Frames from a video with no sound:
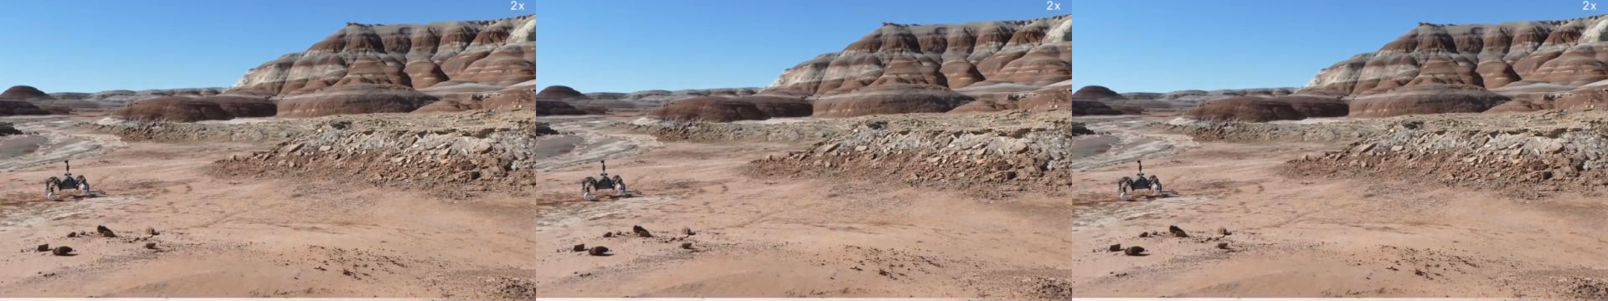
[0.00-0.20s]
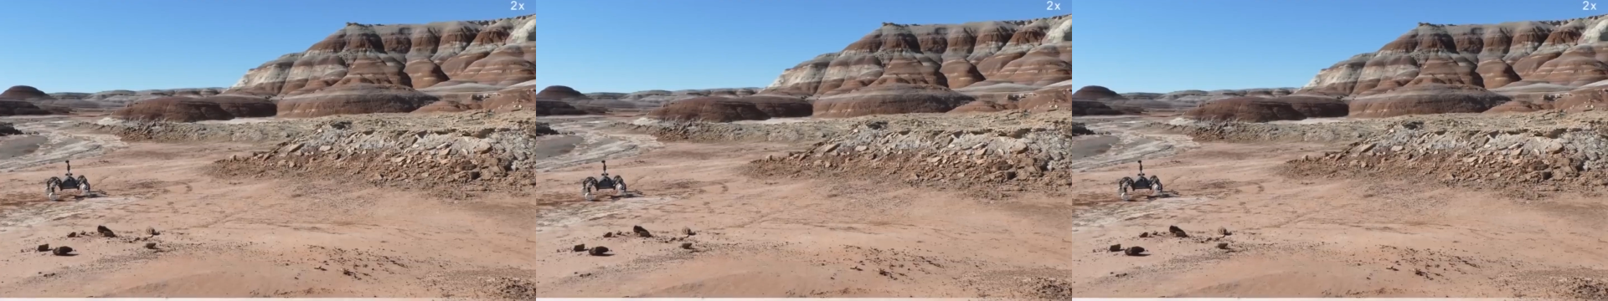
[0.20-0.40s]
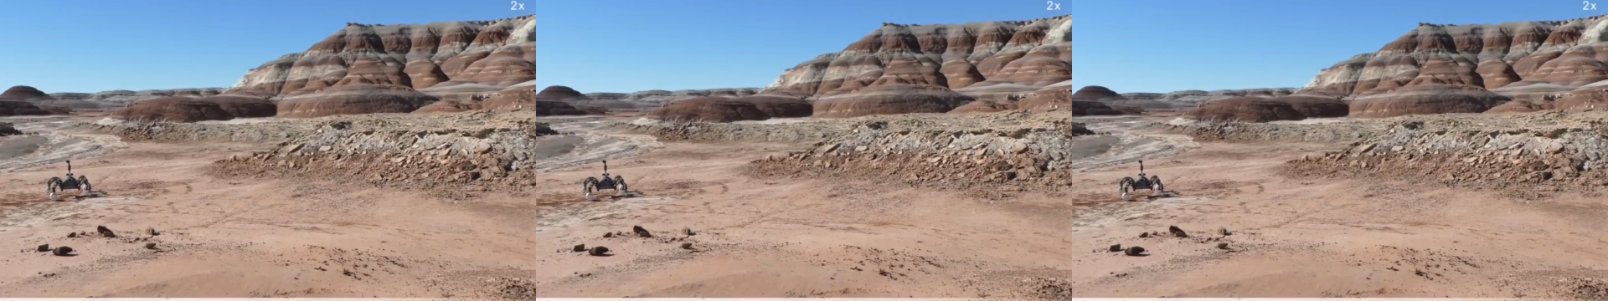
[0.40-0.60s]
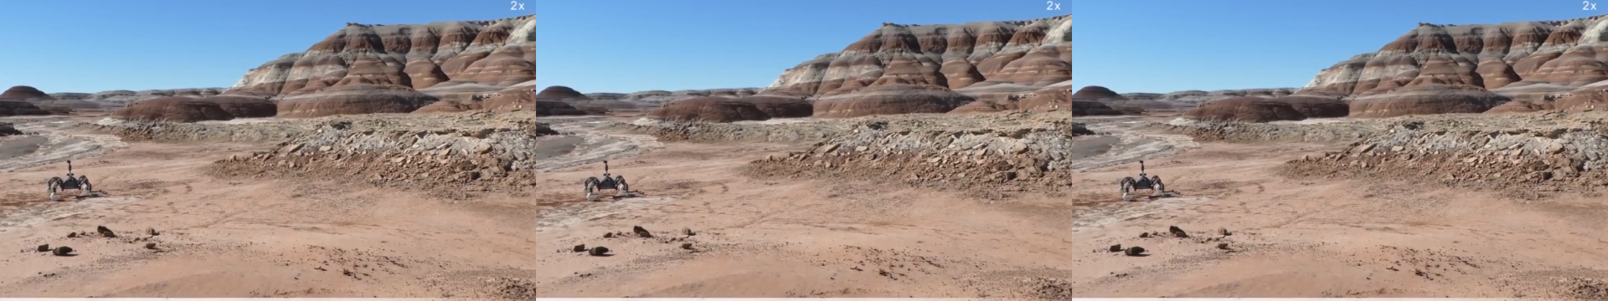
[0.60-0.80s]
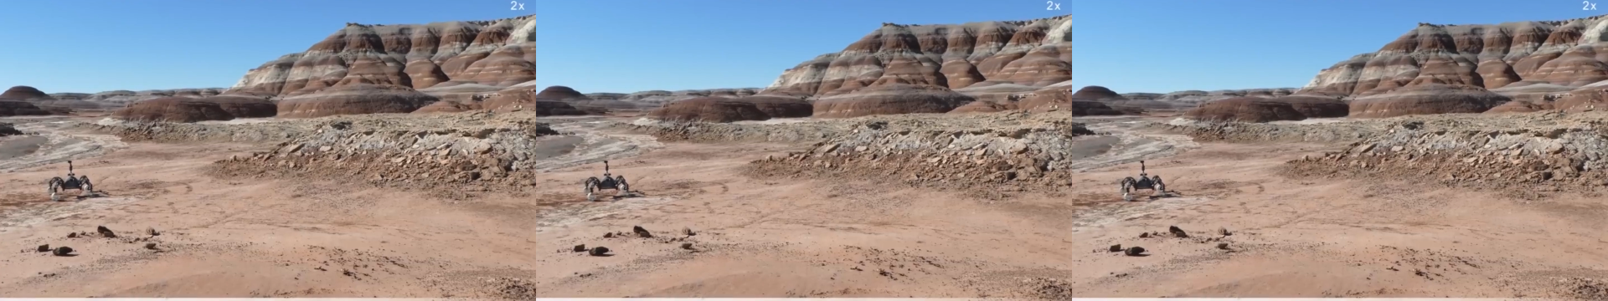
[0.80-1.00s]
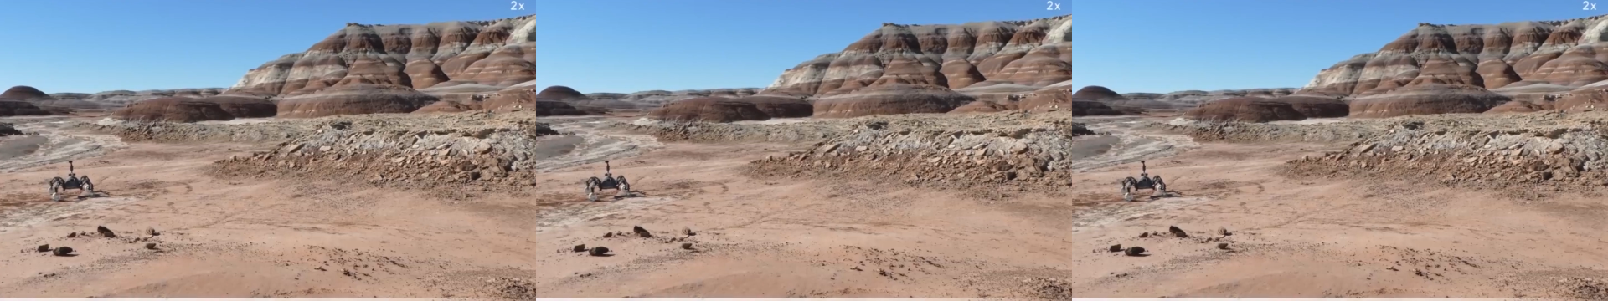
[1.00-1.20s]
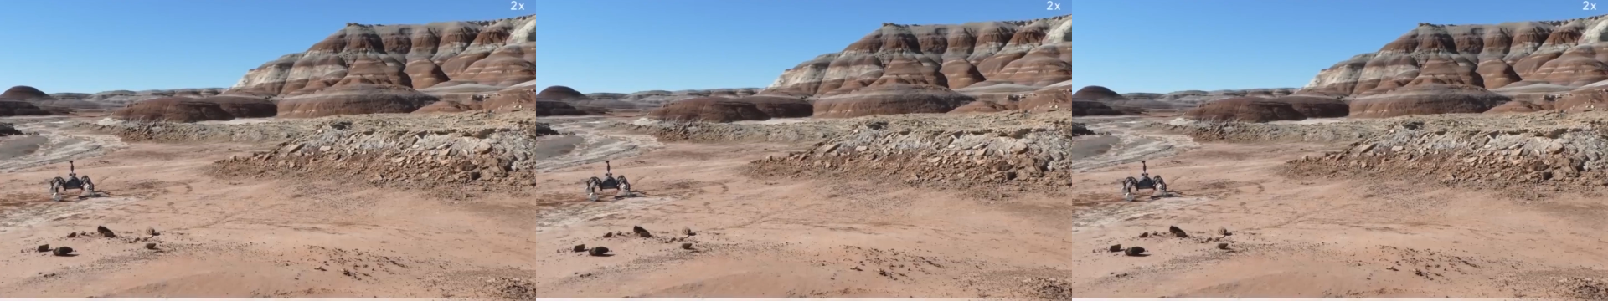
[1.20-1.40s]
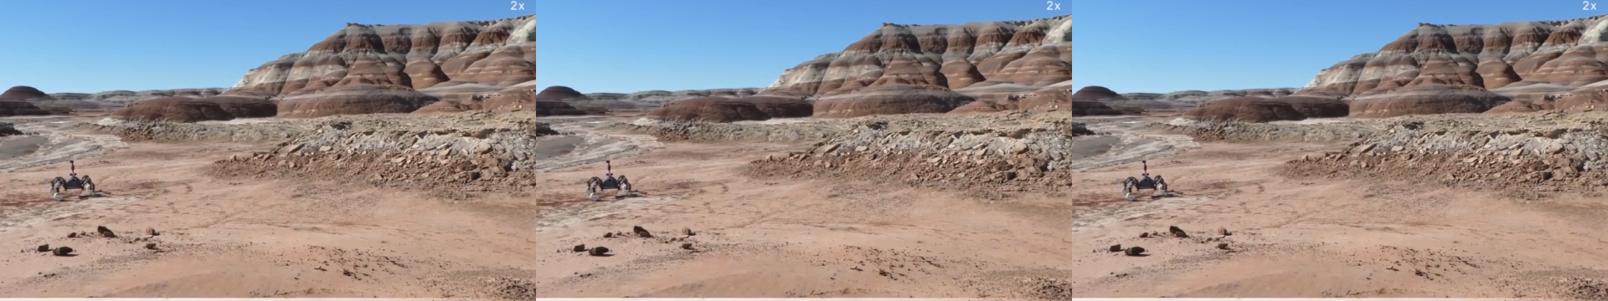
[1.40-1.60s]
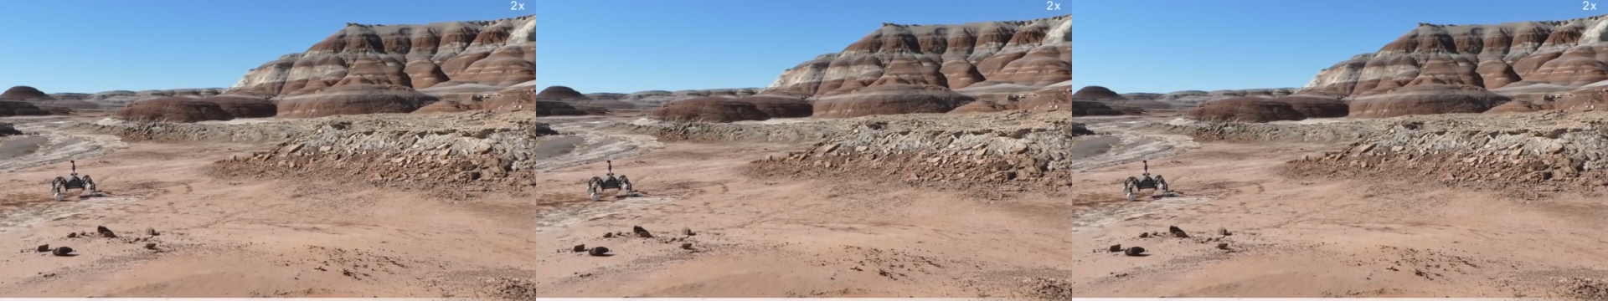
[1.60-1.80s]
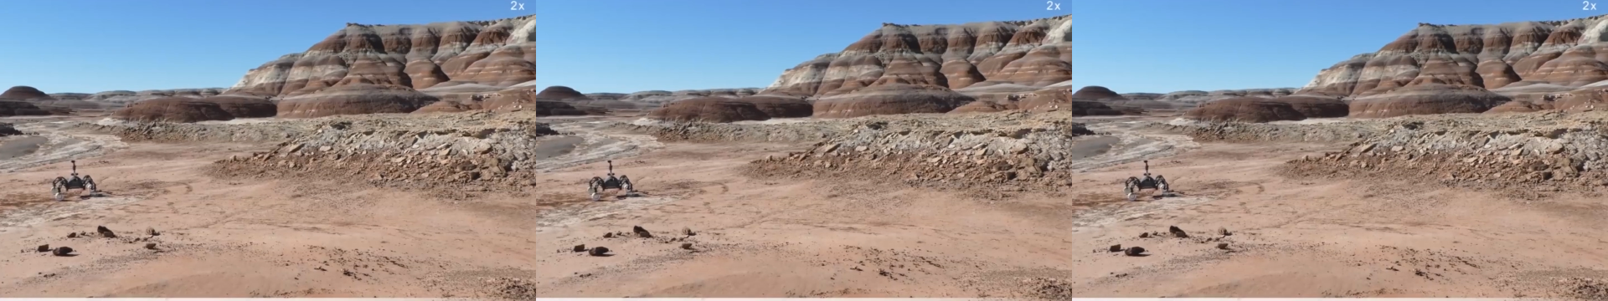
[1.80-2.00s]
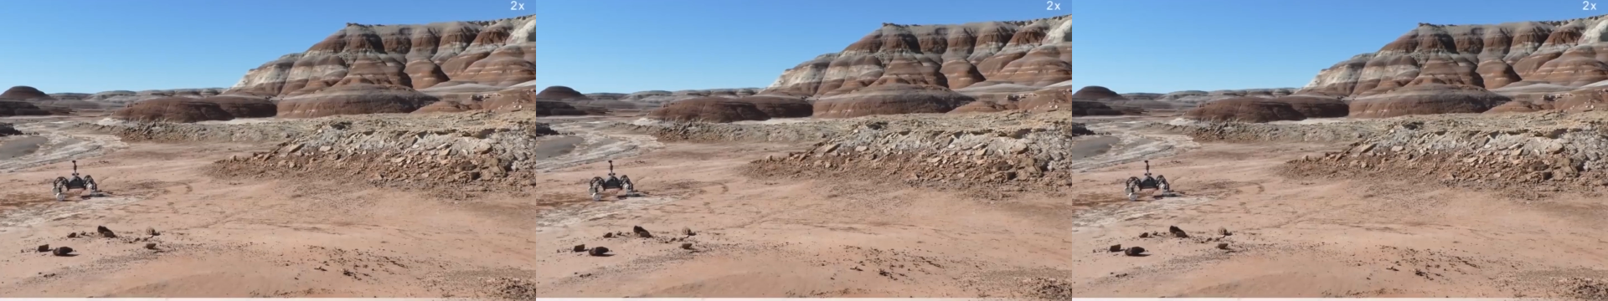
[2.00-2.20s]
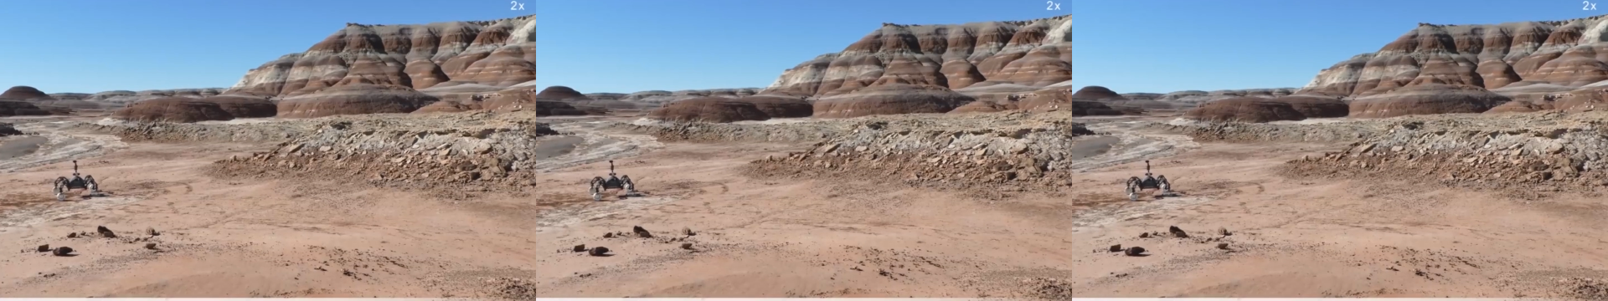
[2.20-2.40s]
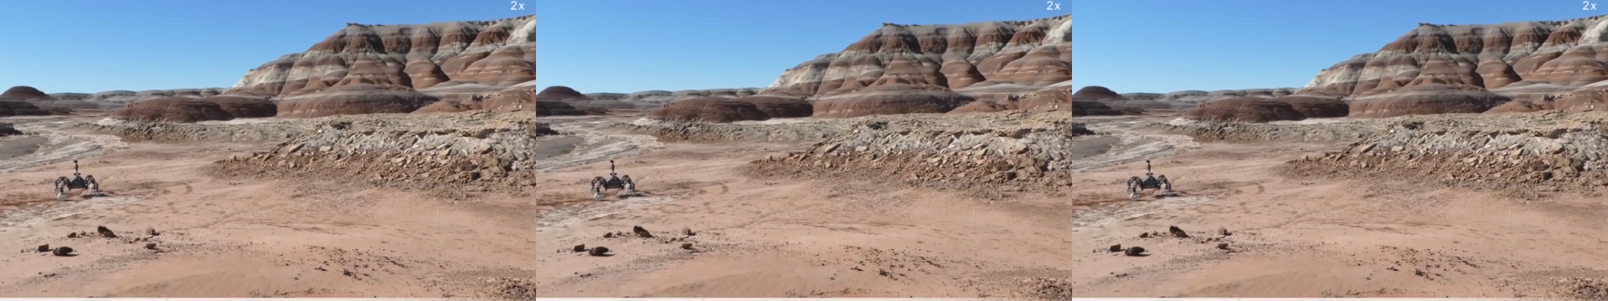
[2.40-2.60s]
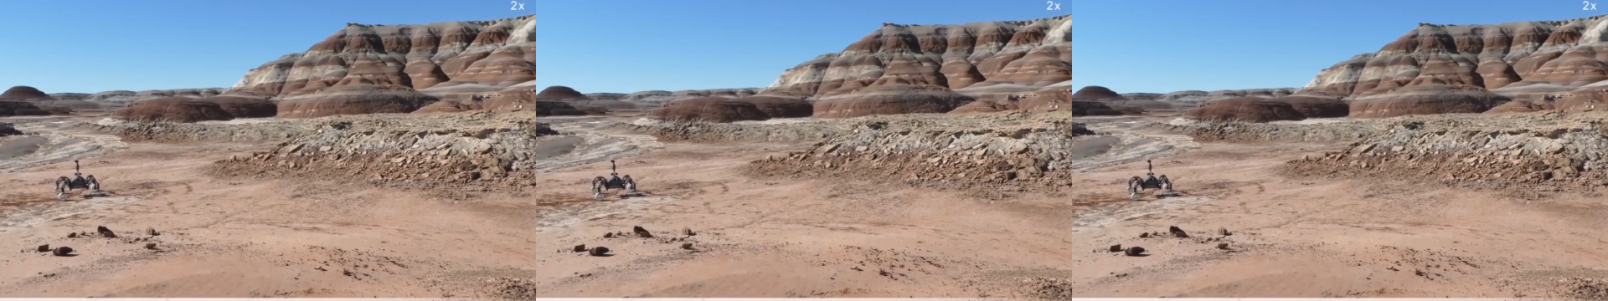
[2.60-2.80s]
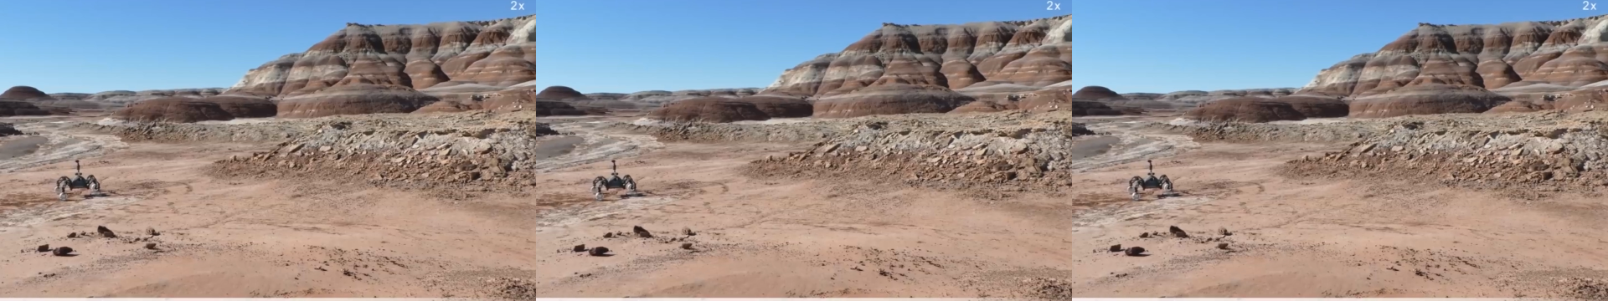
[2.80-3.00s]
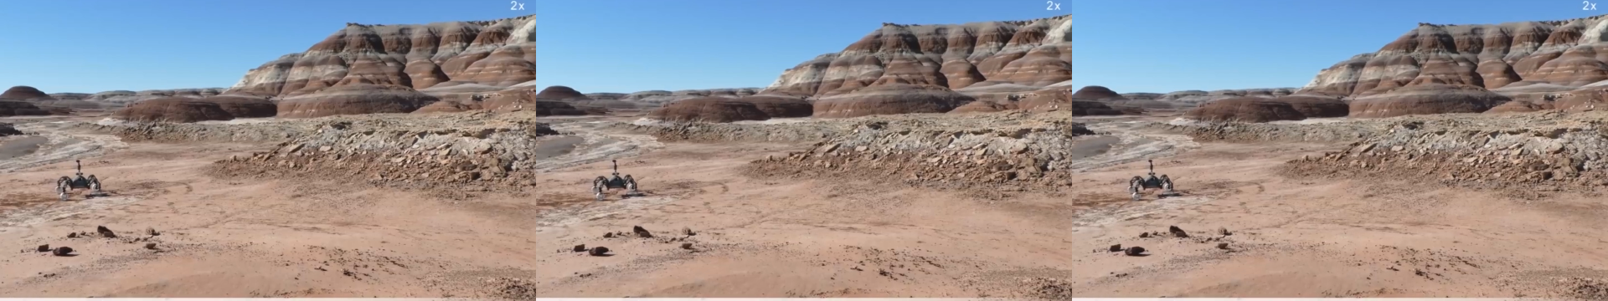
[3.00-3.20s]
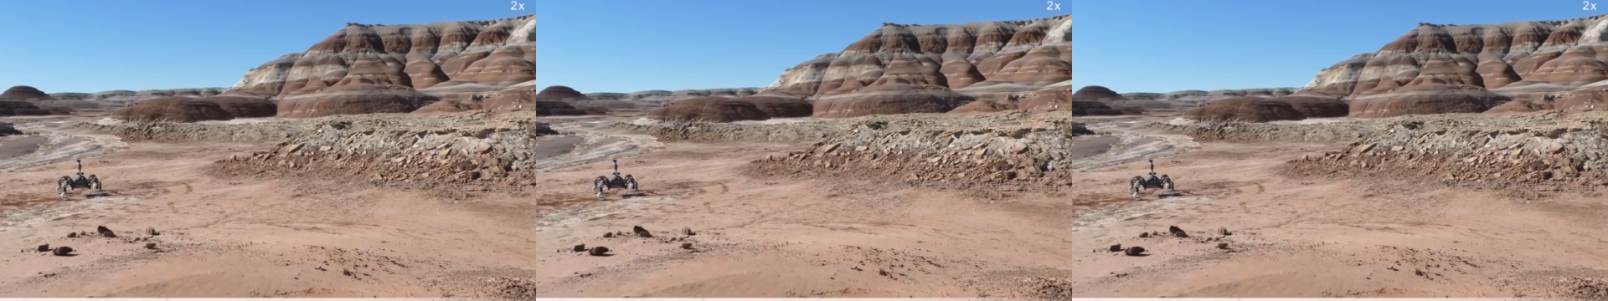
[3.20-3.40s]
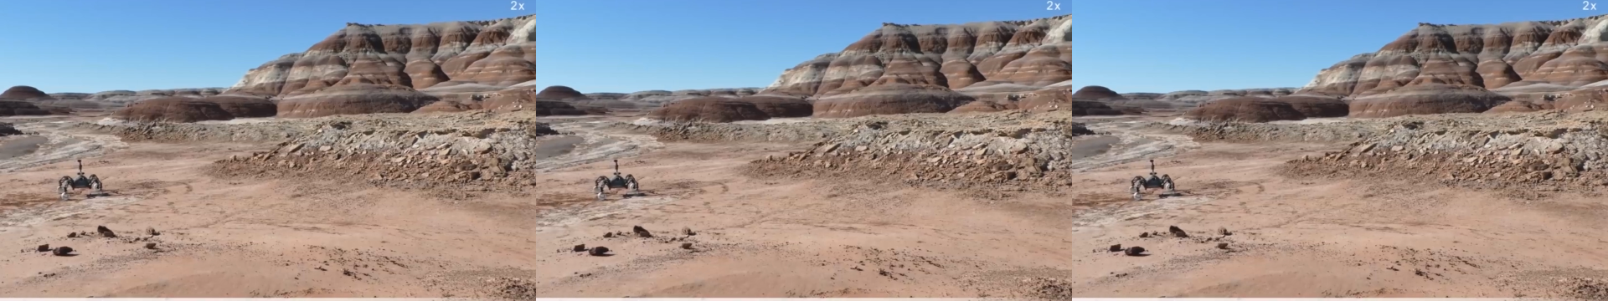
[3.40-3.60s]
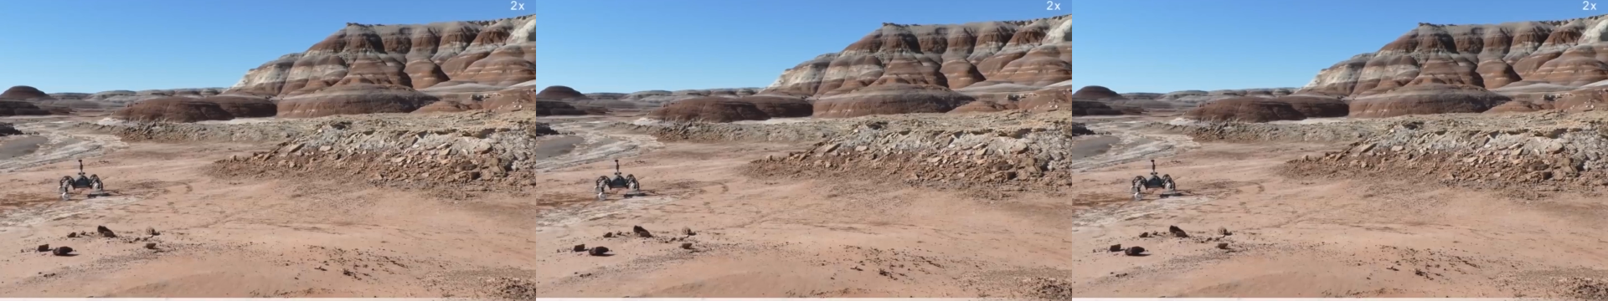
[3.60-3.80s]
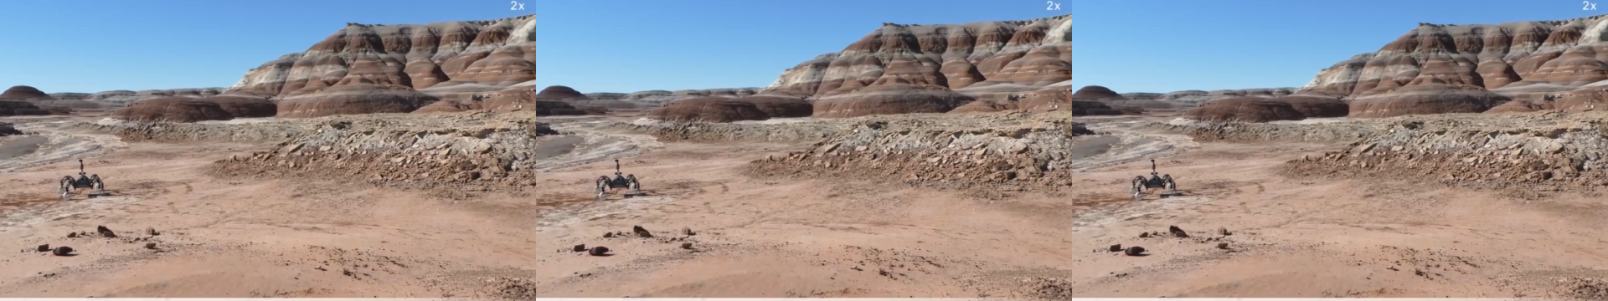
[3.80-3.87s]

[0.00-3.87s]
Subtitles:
Nobody's mouth can be seen.